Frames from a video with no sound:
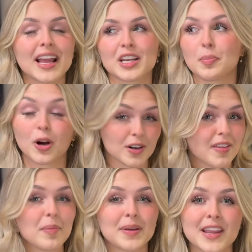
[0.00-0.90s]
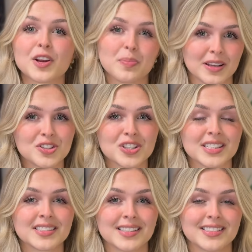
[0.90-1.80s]
and a part of that being your bench
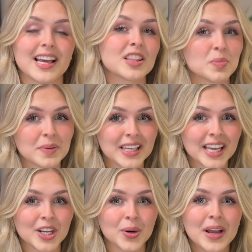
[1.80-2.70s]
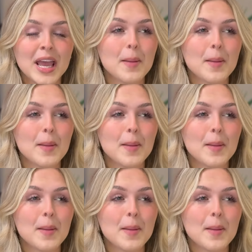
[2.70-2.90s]
distance at the piano,